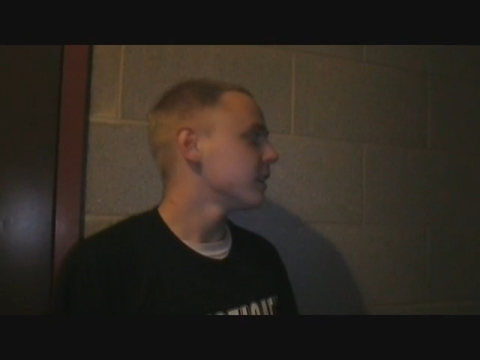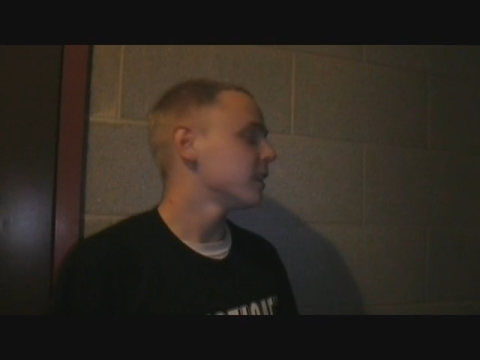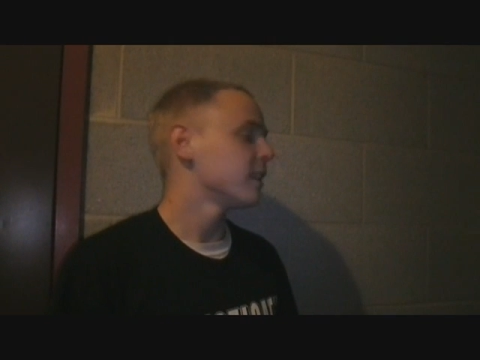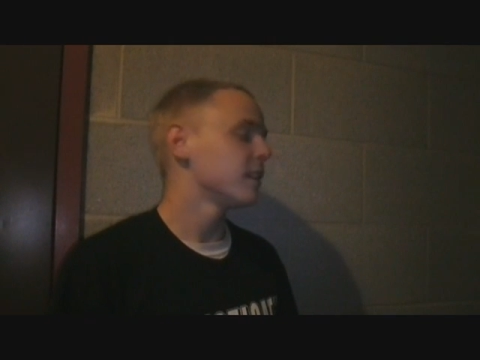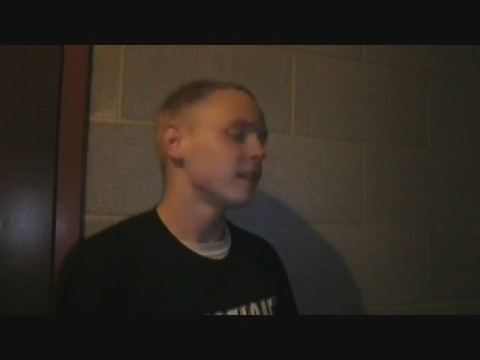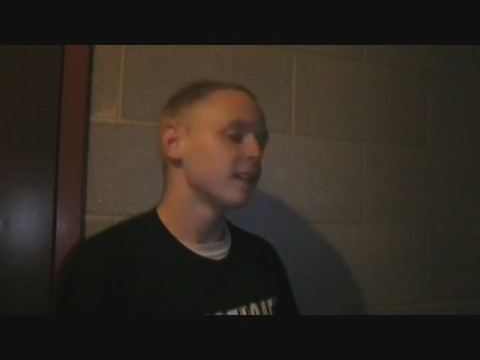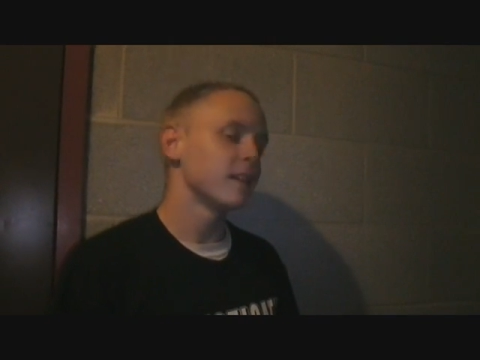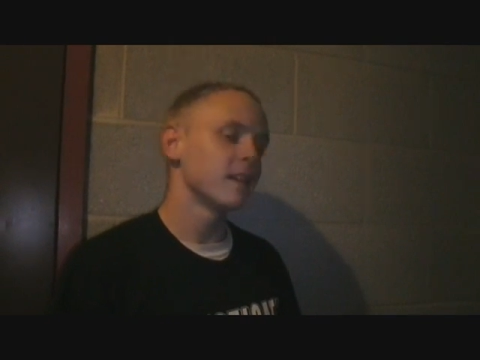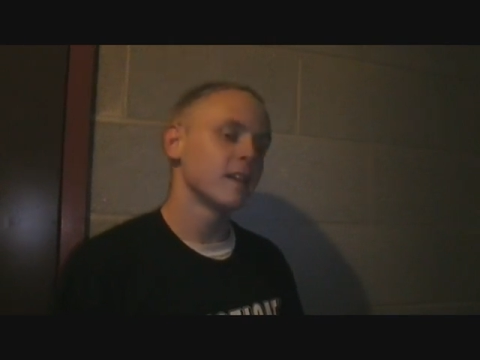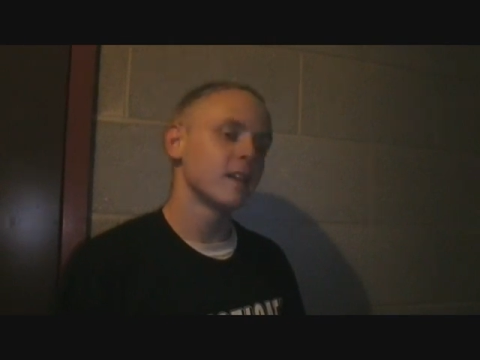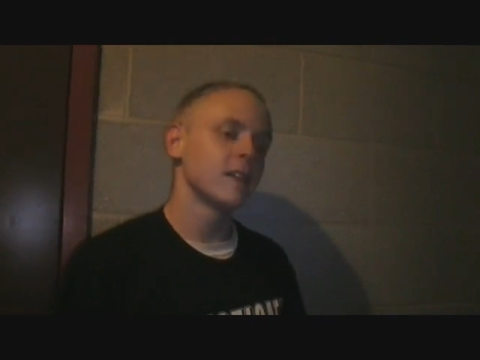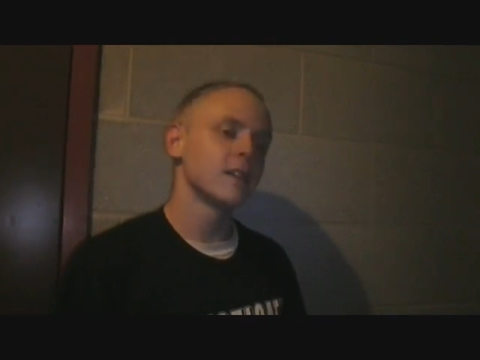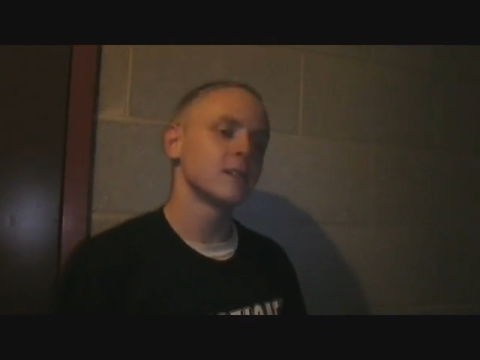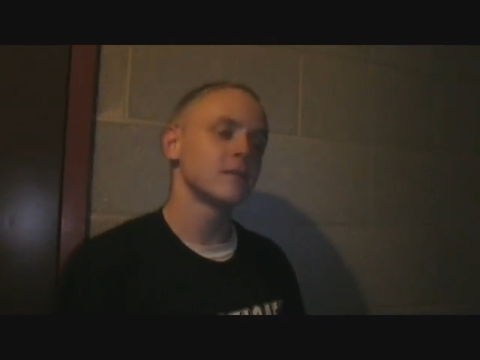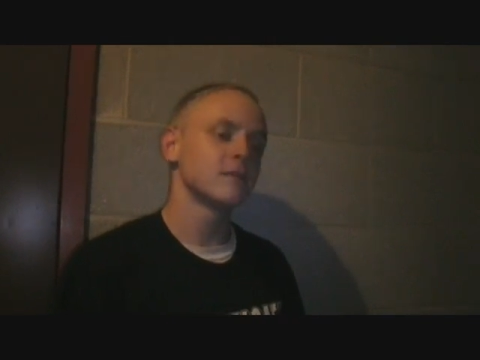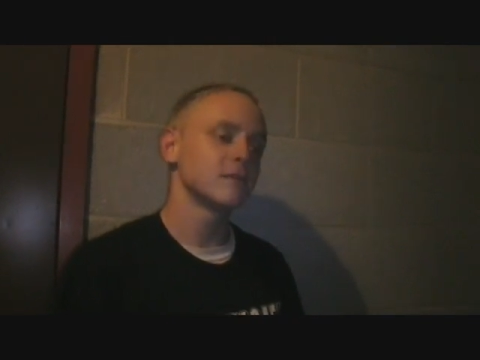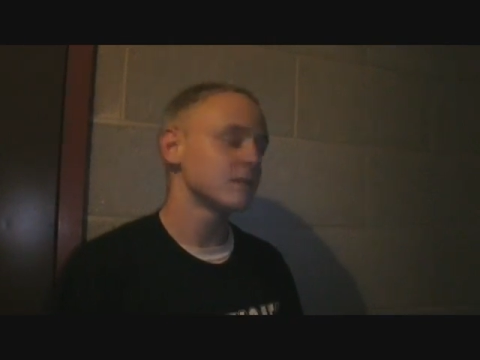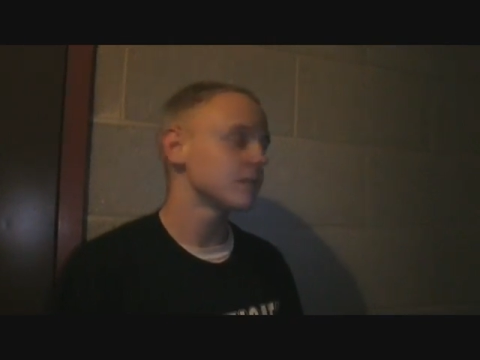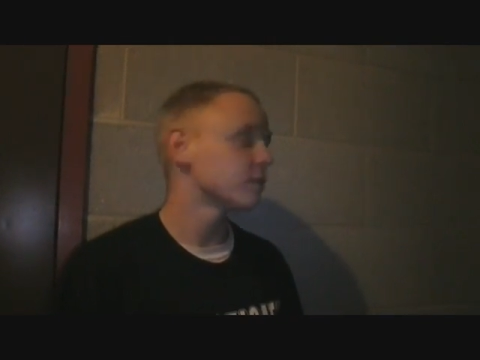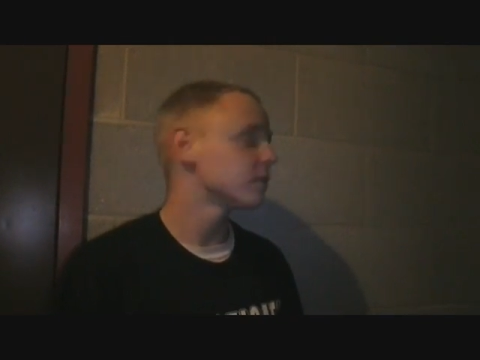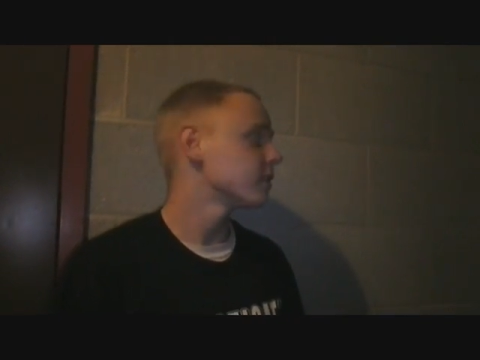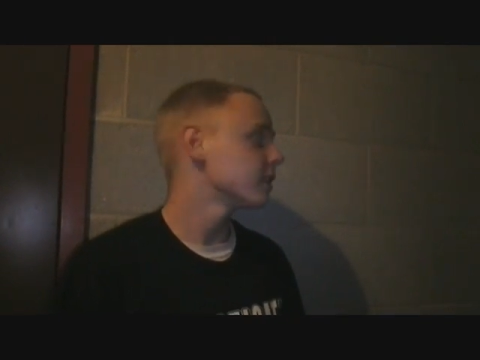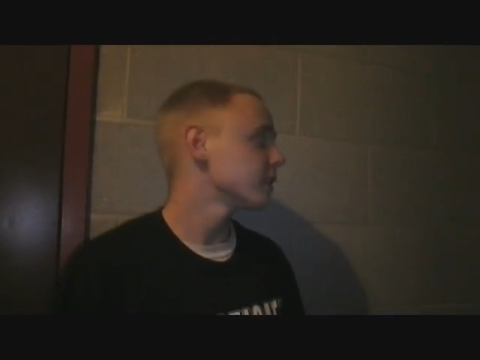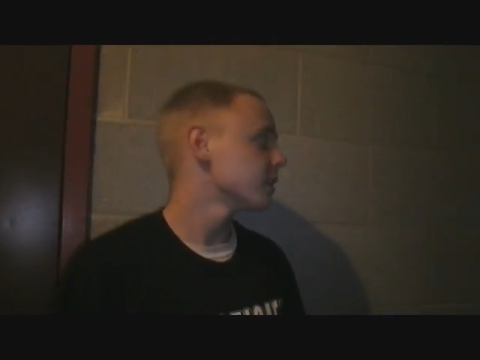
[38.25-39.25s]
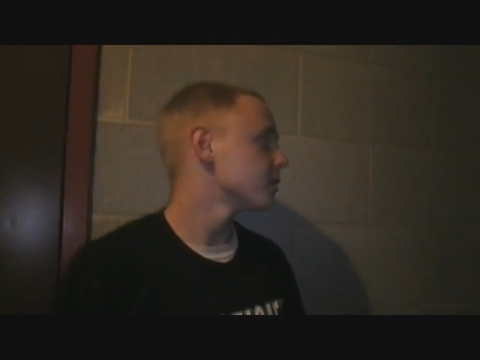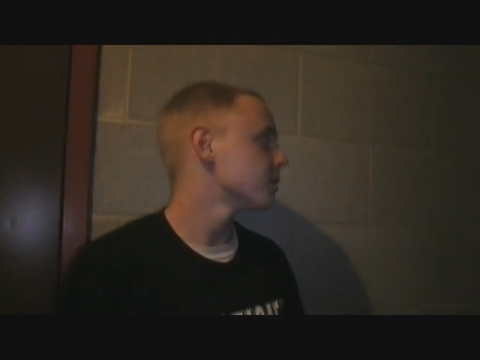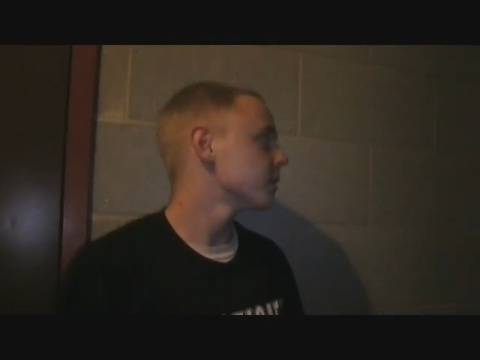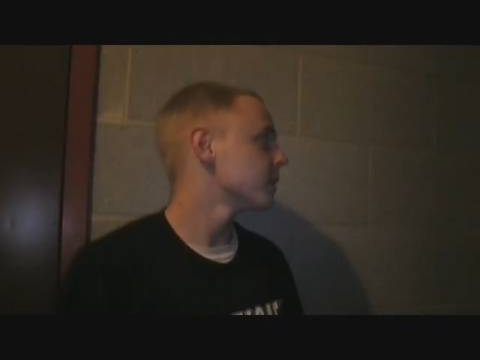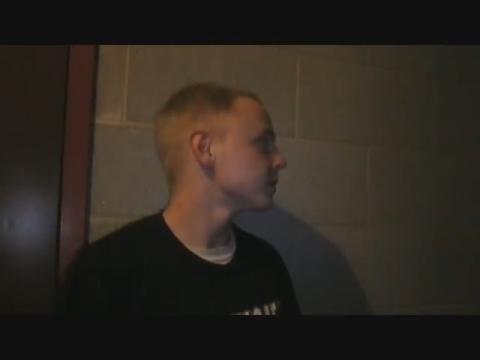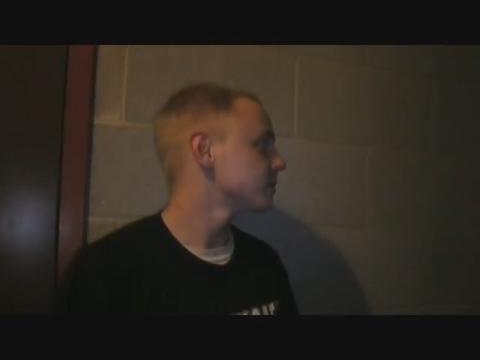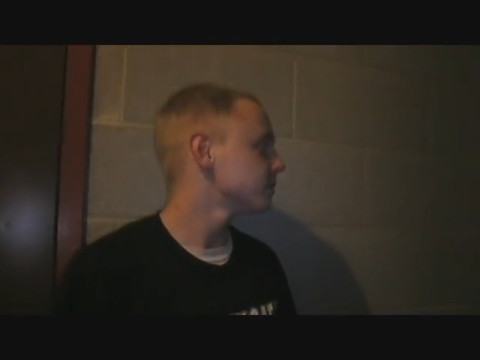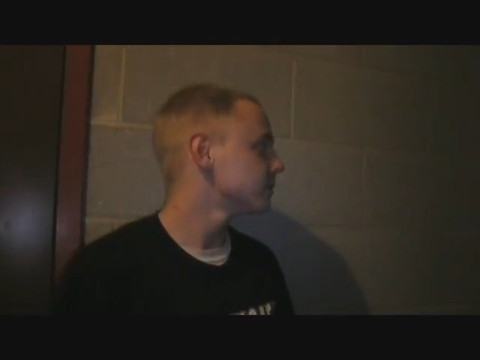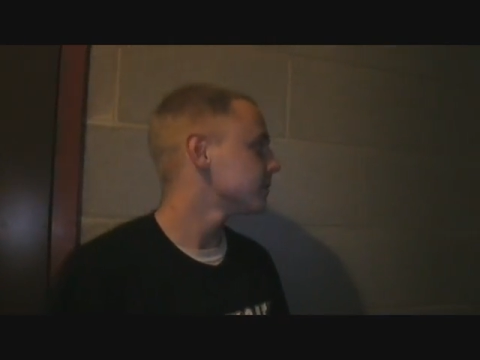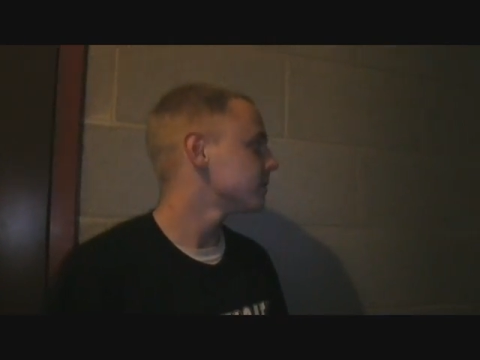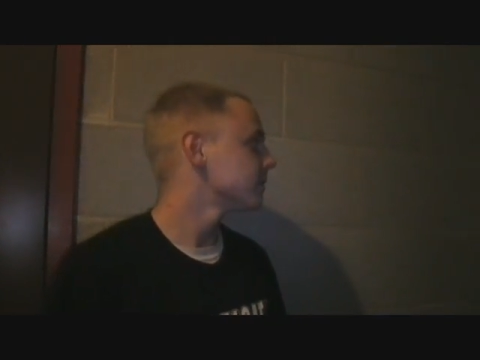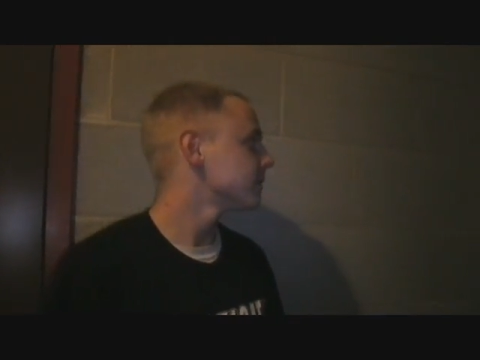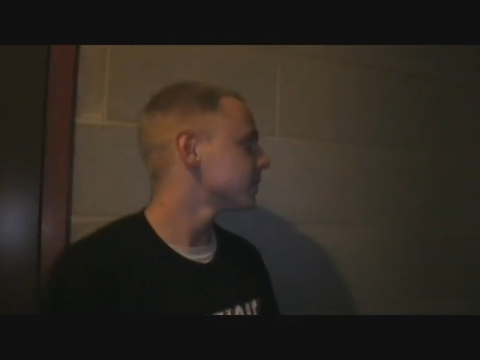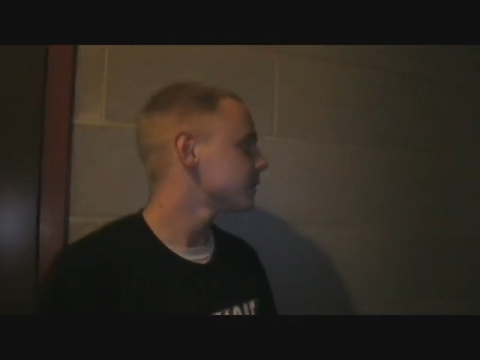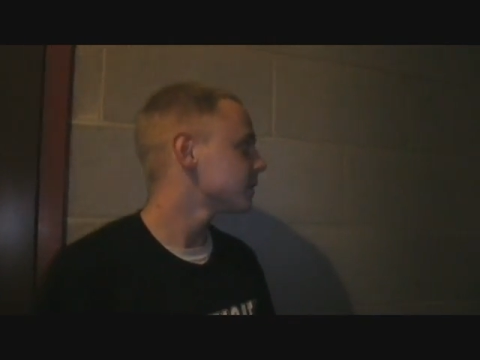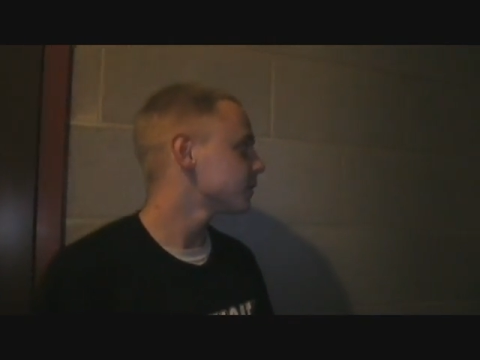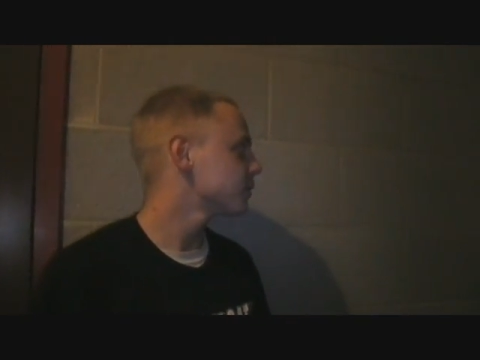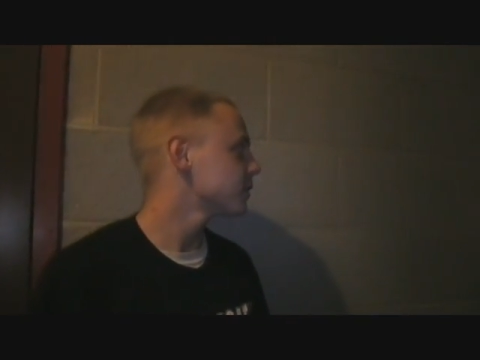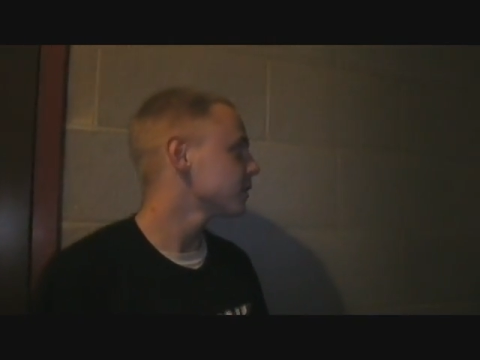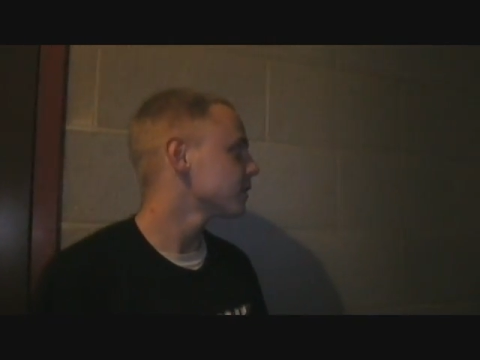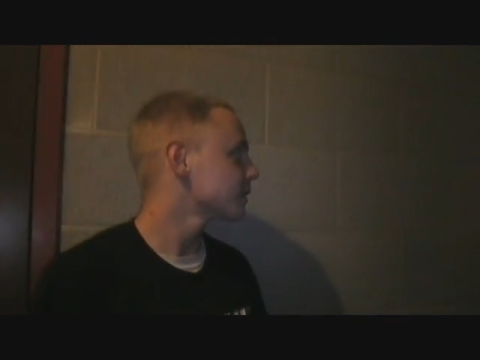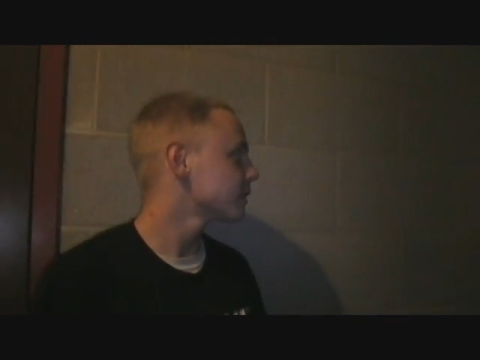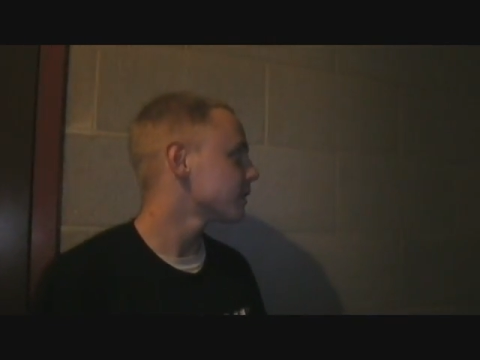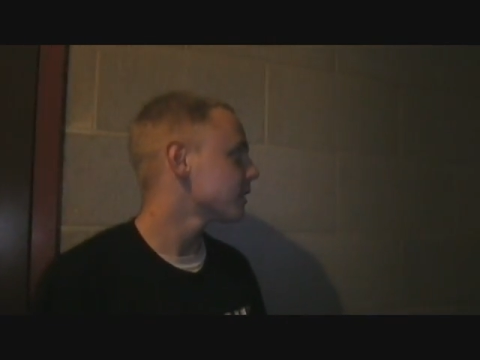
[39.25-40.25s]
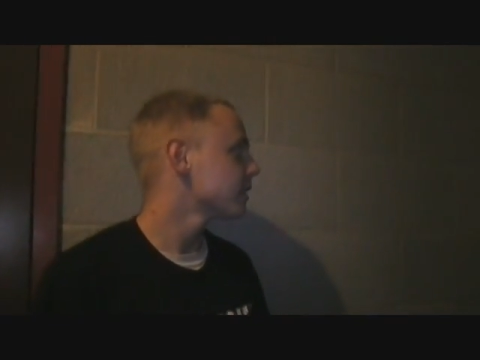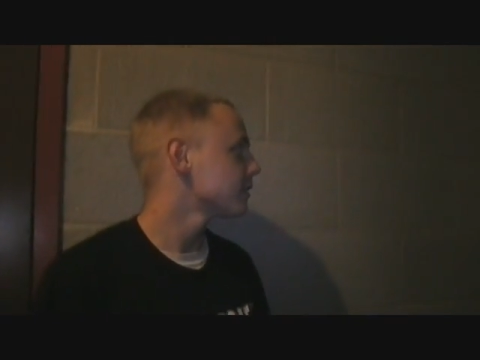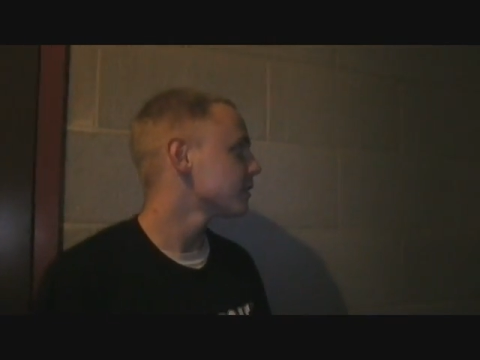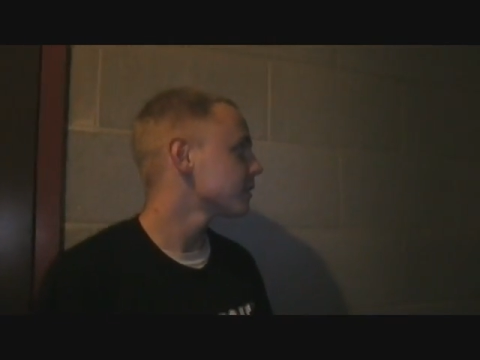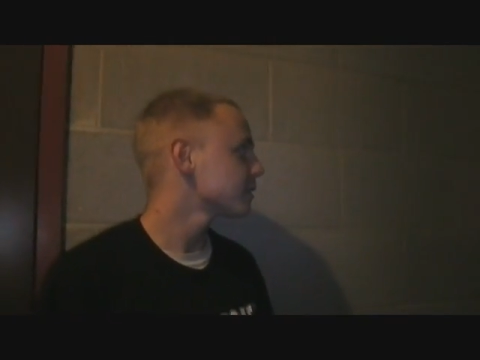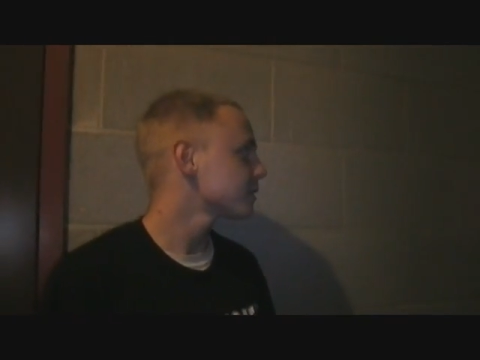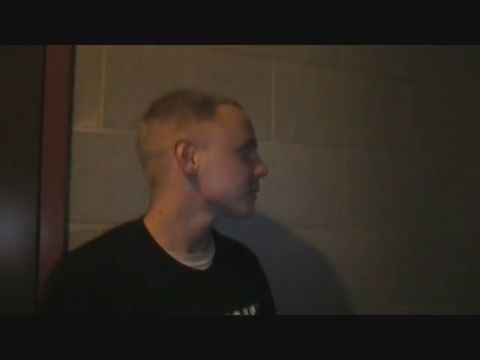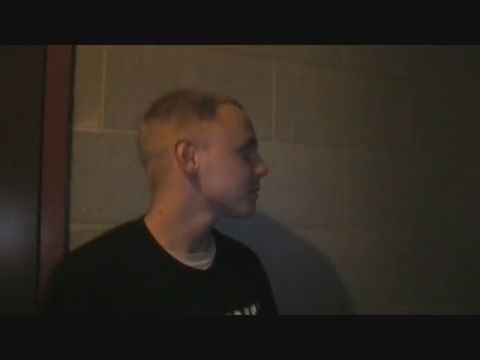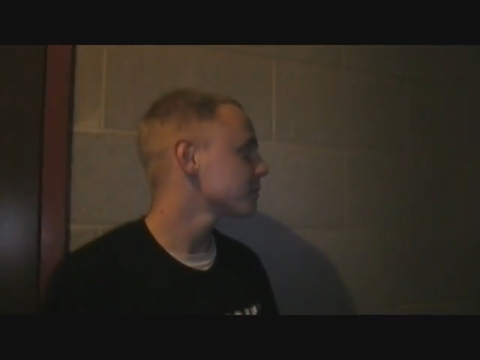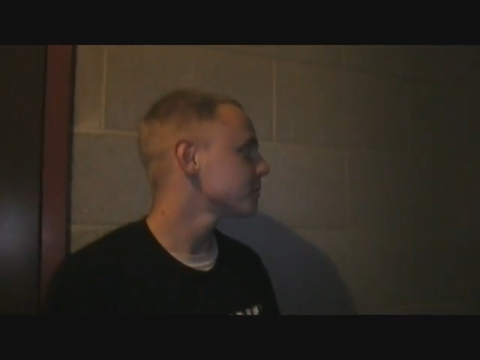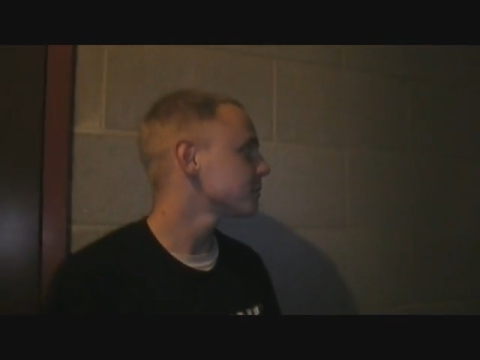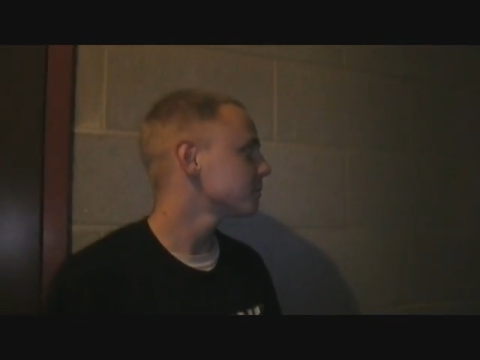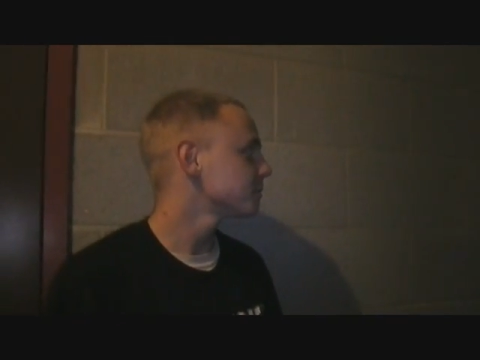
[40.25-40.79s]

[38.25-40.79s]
And it was good, man. It was nice.